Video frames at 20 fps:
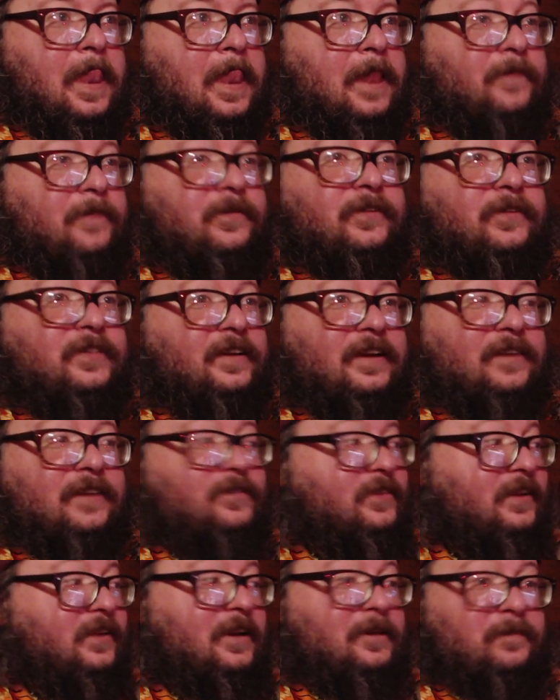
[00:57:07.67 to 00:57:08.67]
you think I'm
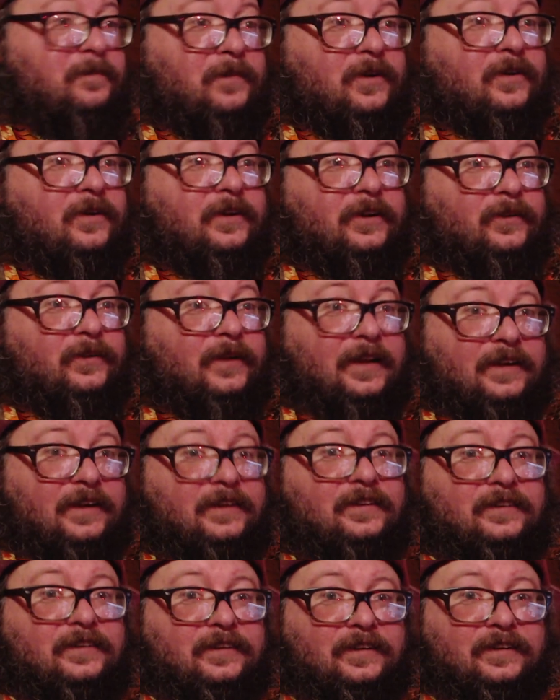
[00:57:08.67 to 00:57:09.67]
saying Mario
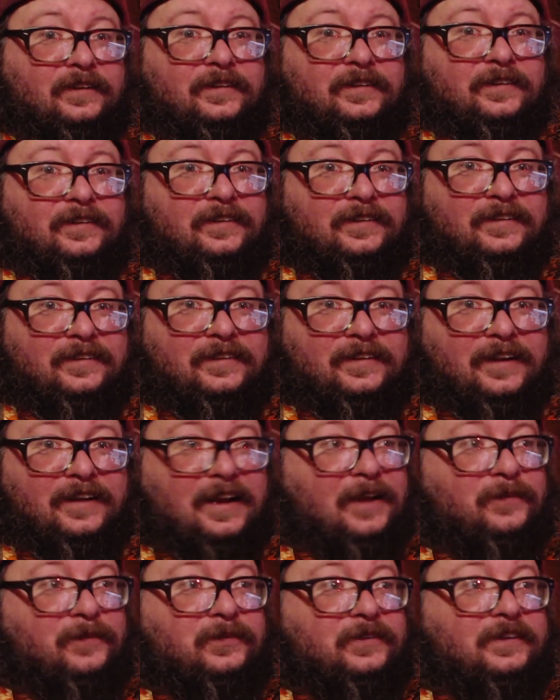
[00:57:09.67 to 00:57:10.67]
anything, I
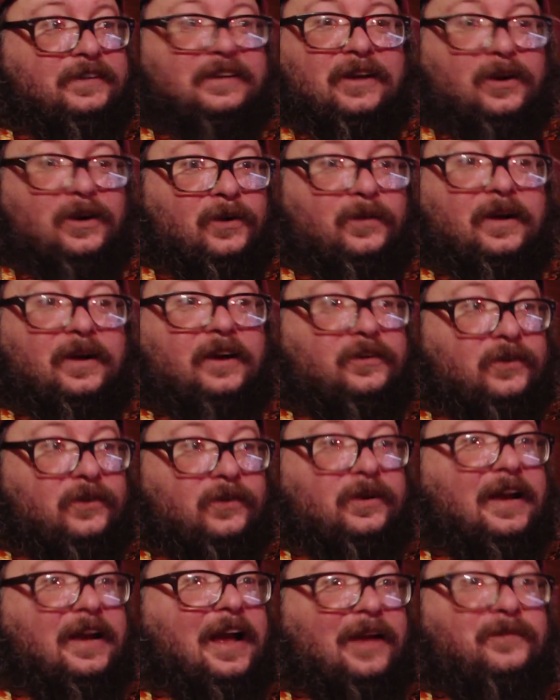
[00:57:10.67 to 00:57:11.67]
will know. I'll go.
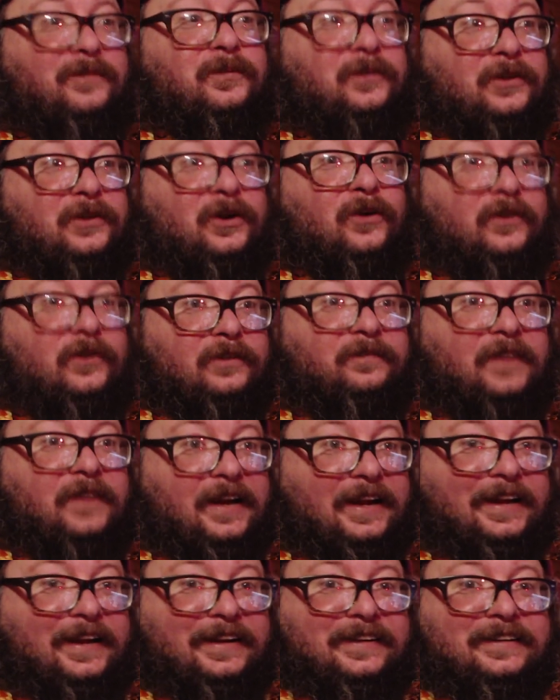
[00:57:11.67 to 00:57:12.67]
I will go to
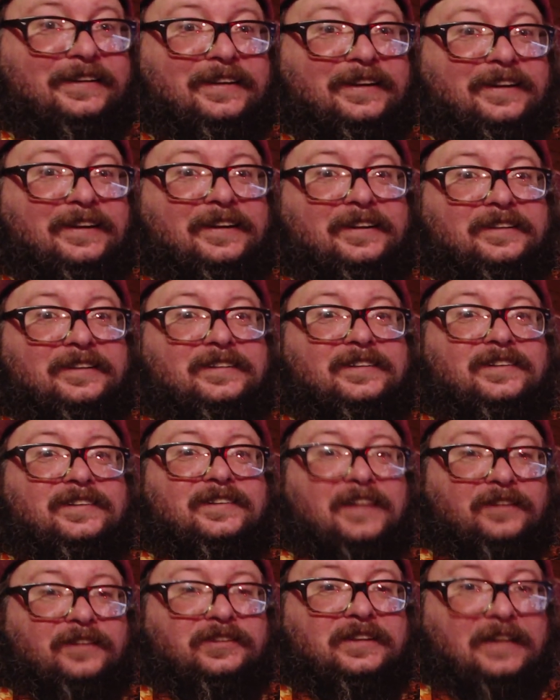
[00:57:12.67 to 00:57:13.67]
my
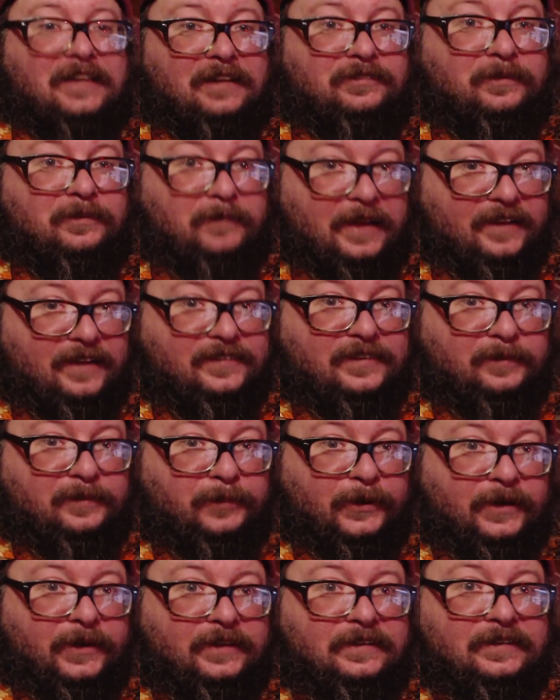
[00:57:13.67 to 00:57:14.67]
seven level
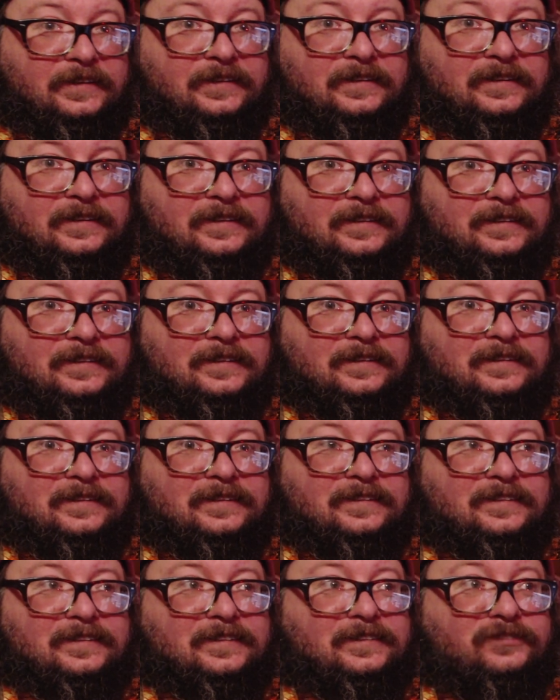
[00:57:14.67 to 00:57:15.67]
Mastaba
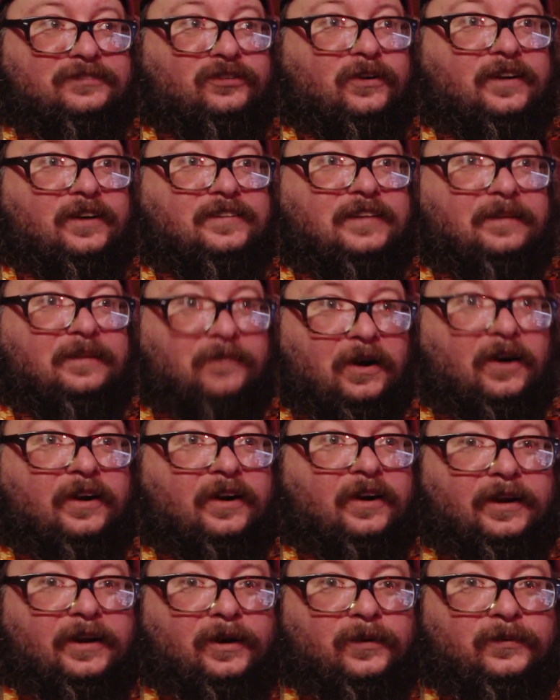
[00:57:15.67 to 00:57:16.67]
before I say
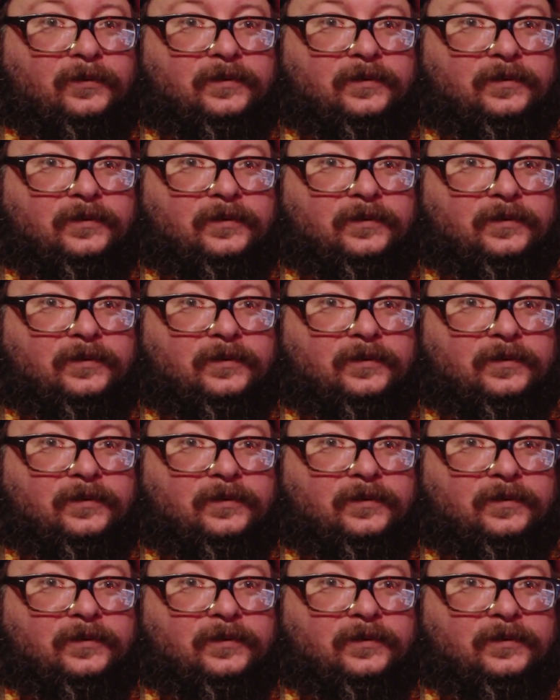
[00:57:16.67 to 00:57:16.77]
Mario.